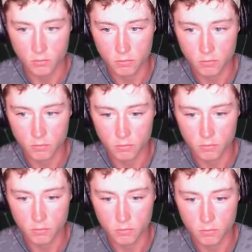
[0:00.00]

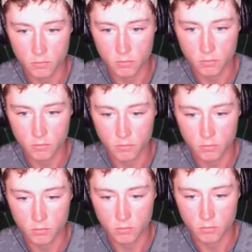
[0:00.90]

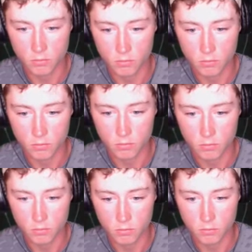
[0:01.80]

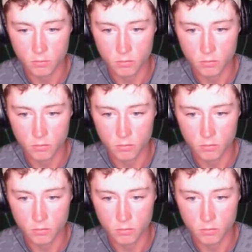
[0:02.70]
(silence)